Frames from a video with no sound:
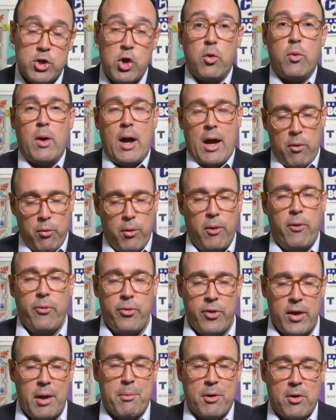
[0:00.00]
So how will
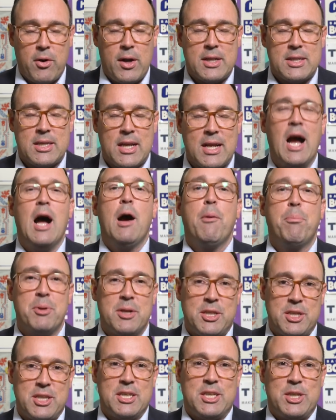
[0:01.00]
Democrats
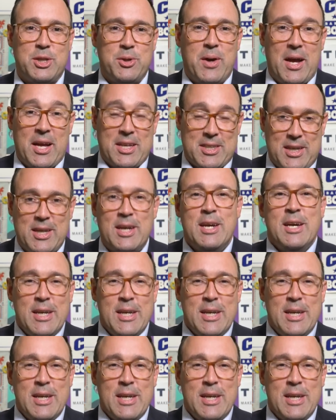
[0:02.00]
accomplish this, you ask?